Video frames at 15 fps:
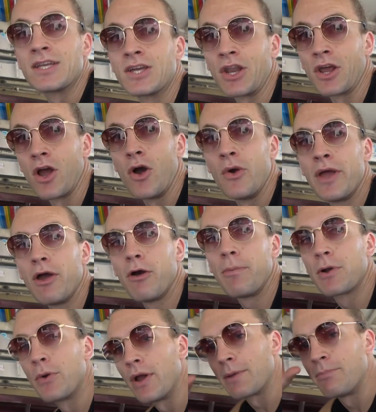Gonna go hit up
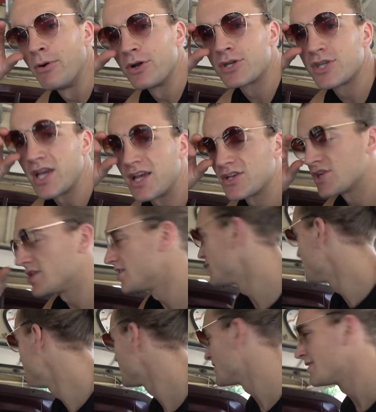a quick push session.
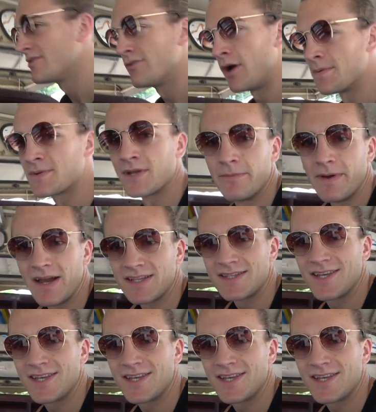Rob's gonna buy a